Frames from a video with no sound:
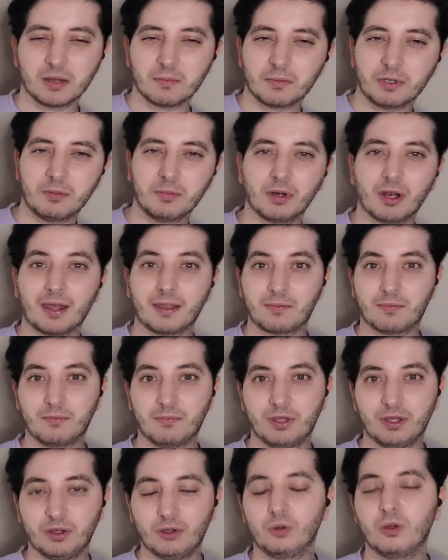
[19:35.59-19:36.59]
people like
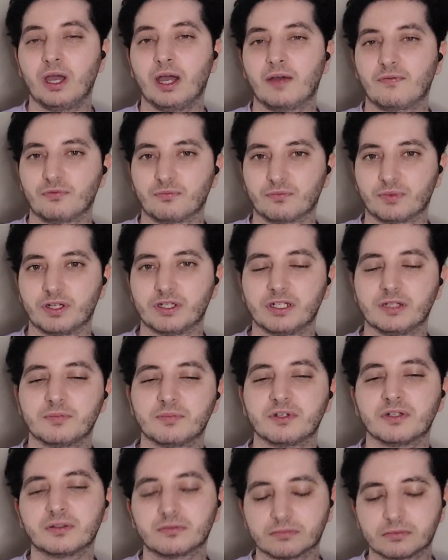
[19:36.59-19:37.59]
me who haven't read it, but